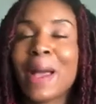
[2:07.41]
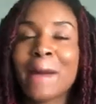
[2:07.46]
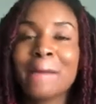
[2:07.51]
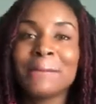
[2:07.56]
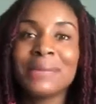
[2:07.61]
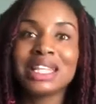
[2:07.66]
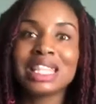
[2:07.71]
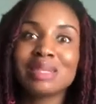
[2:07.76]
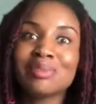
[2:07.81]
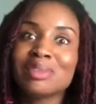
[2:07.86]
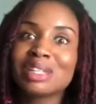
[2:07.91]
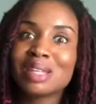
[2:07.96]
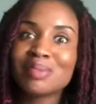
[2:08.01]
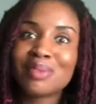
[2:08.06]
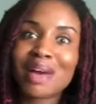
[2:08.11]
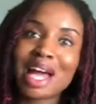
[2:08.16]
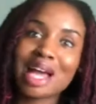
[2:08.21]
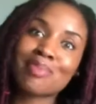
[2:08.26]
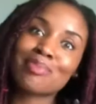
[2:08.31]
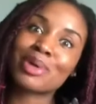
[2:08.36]
put them on the
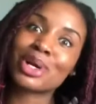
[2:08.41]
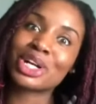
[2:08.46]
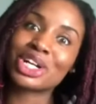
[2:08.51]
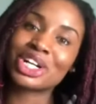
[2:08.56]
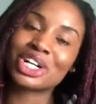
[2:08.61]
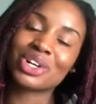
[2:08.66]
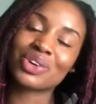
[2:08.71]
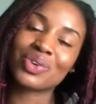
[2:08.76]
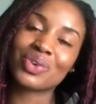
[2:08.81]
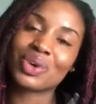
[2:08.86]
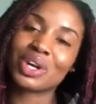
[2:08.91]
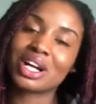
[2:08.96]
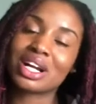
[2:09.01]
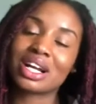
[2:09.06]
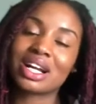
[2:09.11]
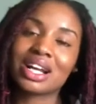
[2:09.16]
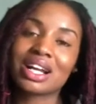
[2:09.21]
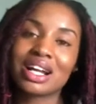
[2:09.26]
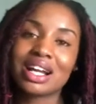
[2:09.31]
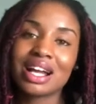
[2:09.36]
back burner
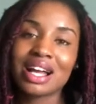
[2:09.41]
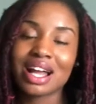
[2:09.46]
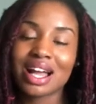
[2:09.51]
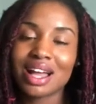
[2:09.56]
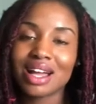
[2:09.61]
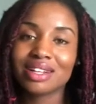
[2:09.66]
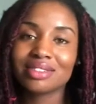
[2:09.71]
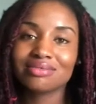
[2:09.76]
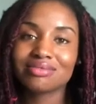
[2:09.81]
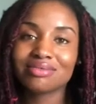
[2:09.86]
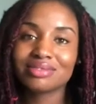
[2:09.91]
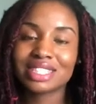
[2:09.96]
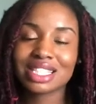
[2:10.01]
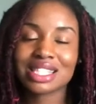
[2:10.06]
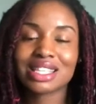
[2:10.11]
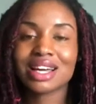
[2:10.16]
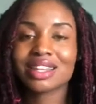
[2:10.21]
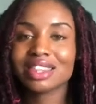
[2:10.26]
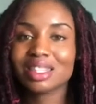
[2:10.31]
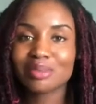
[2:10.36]
or just
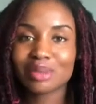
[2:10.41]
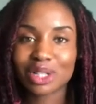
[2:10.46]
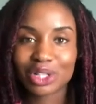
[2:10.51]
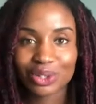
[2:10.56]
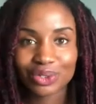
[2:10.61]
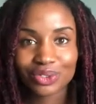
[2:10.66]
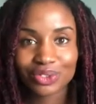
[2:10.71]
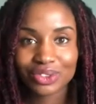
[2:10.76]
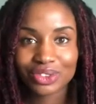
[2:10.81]
cut them off.